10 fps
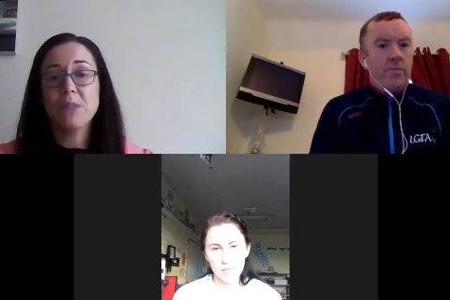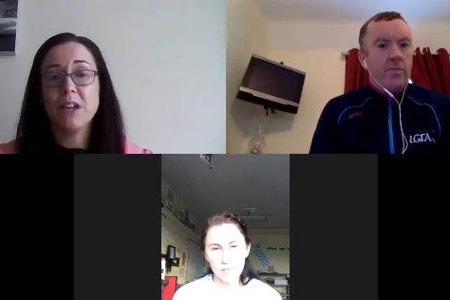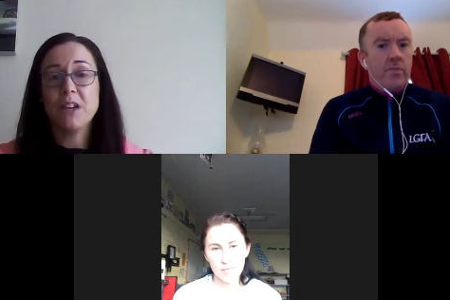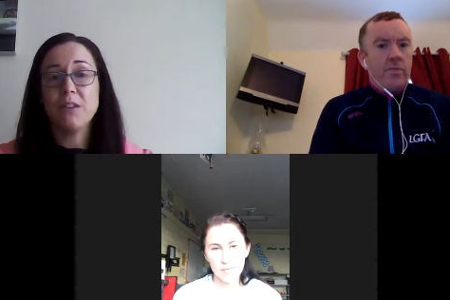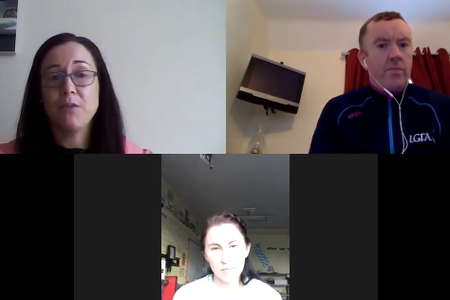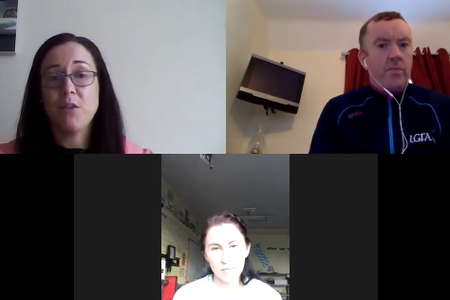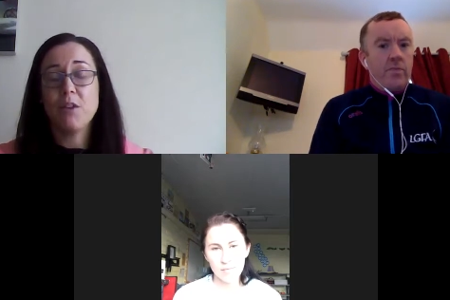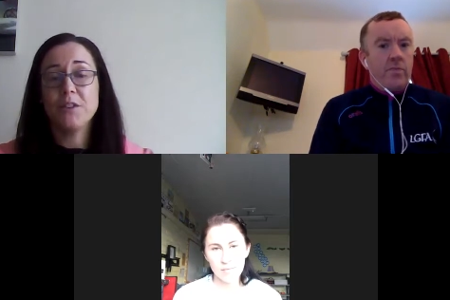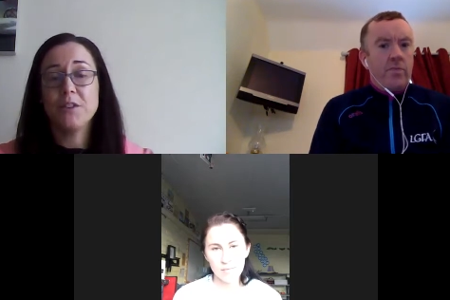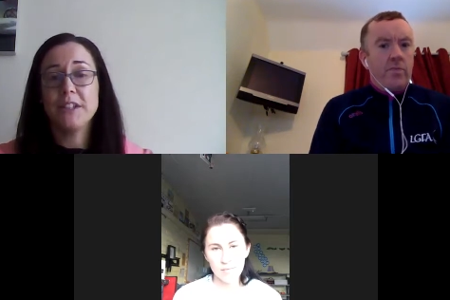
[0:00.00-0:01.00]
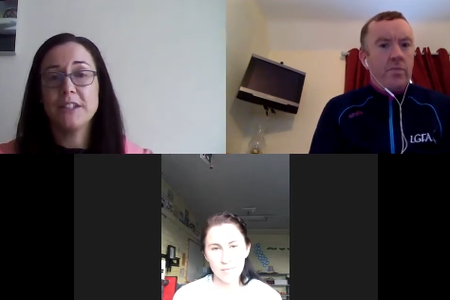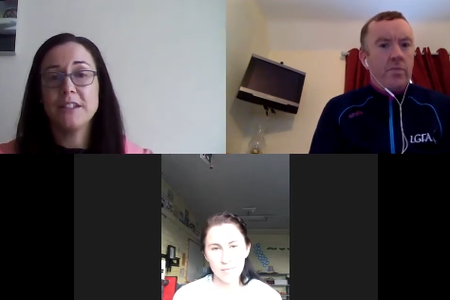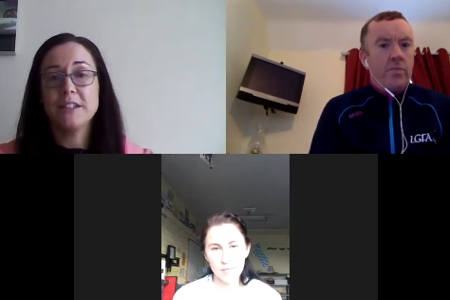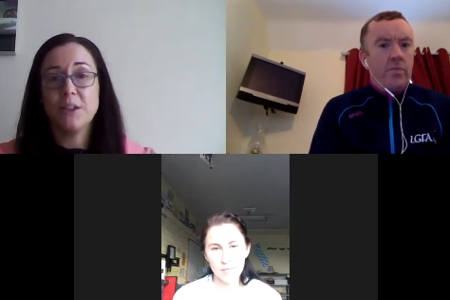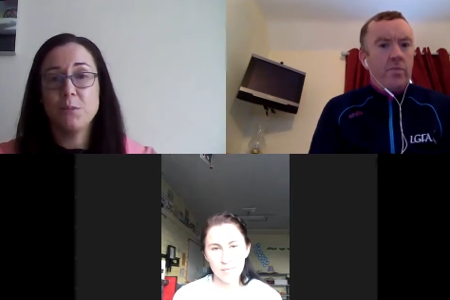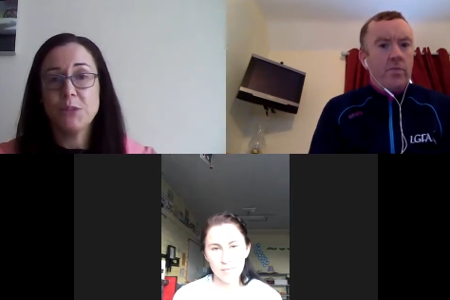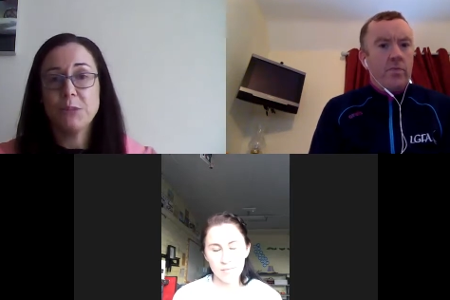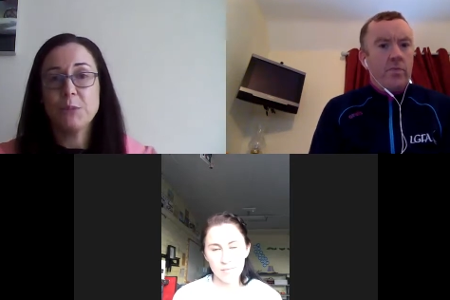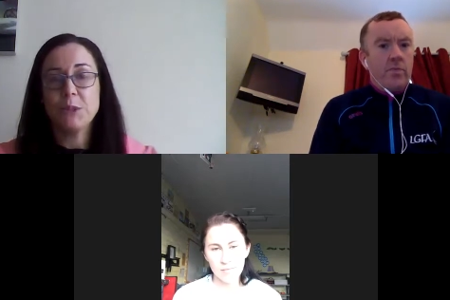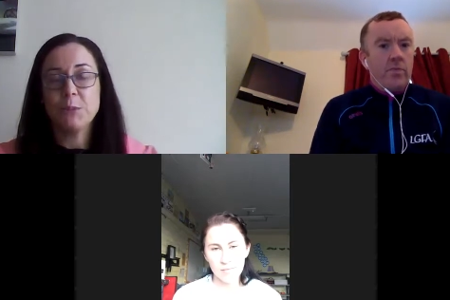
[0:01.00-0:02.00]
Speaker 1: Uh, for the club
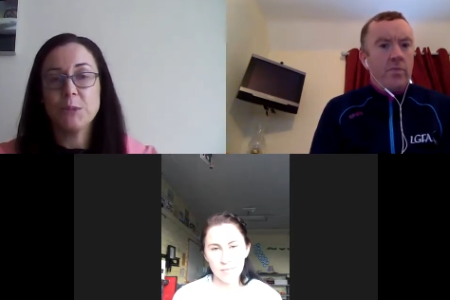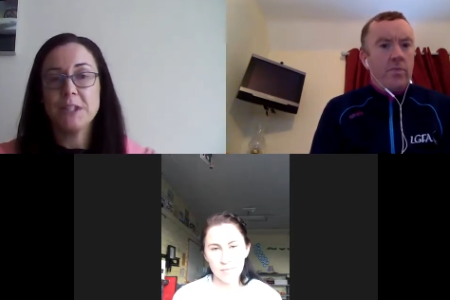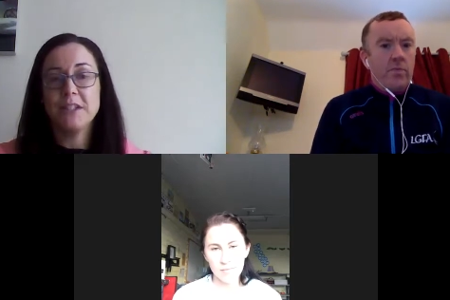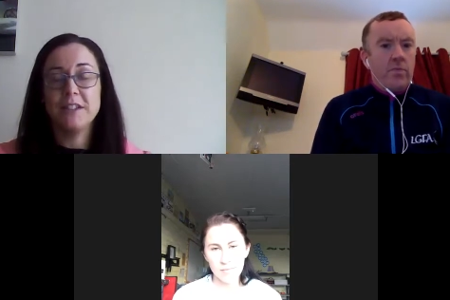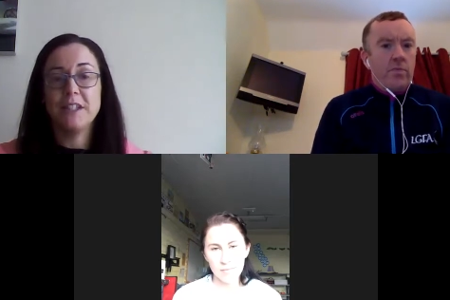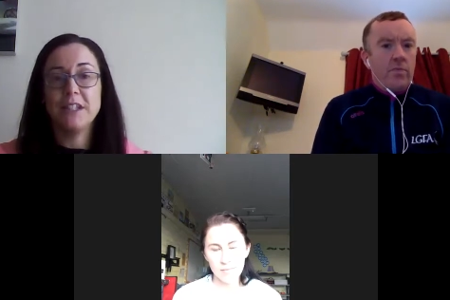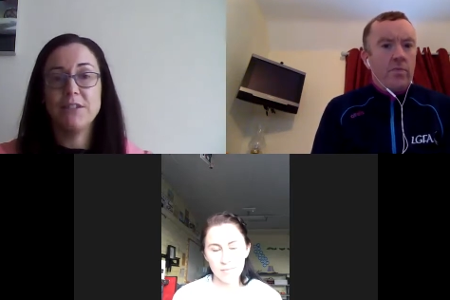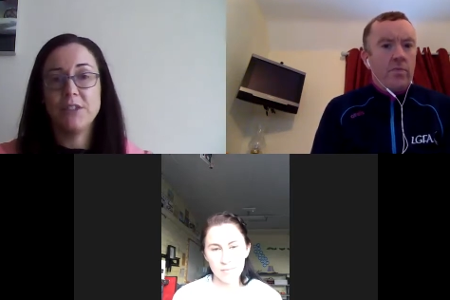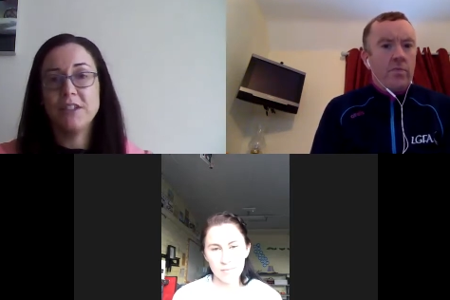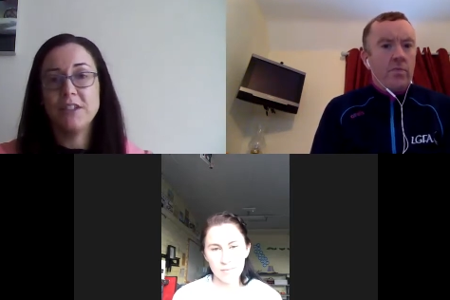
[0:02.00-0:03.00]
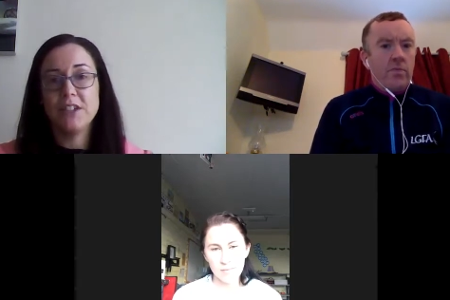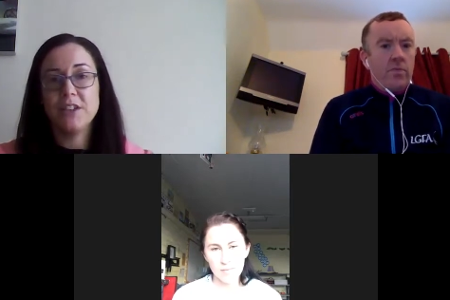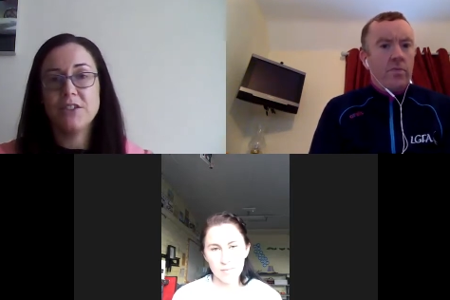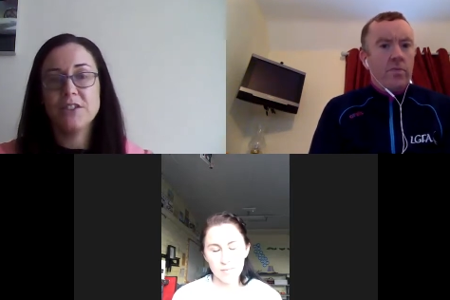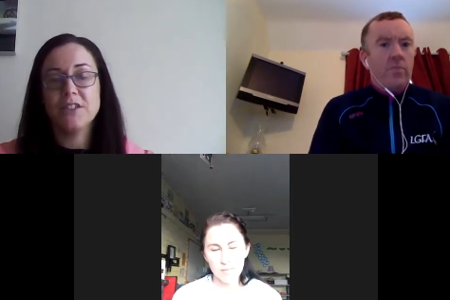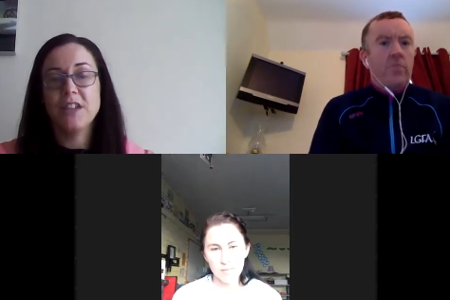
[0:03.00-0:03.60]
championships and the volunteers.